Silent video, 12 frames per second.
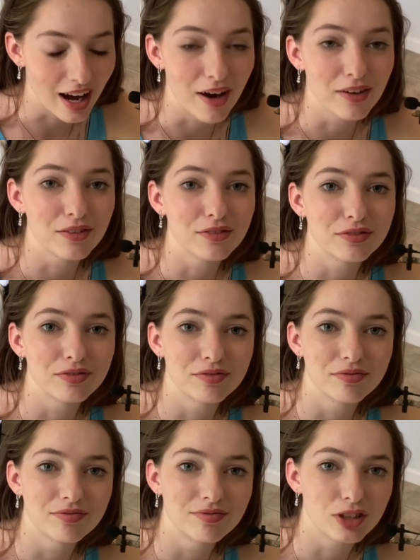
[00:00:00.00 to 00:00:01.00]
out of
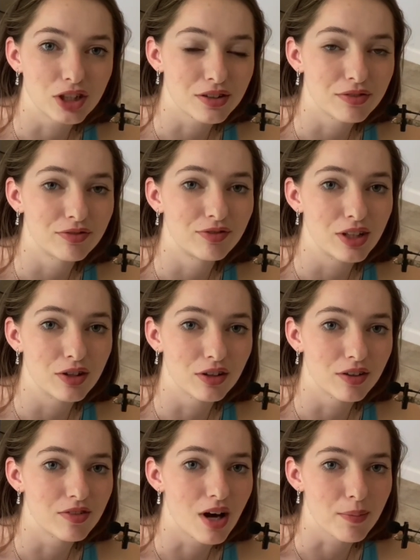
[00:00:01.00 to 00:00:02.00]
just
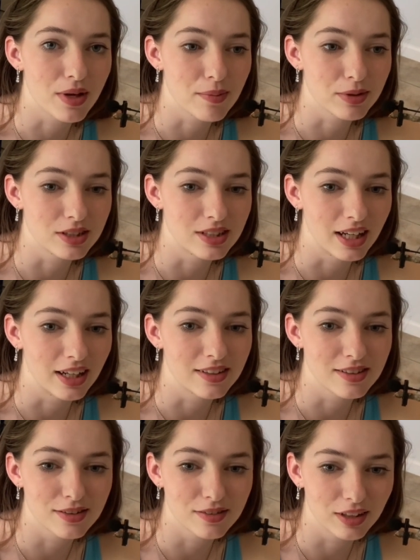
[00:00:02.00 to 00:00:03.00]
fear of not being able to
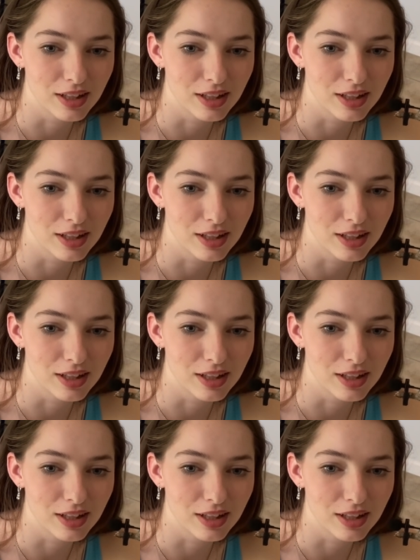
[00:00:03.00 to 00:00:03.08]
dance,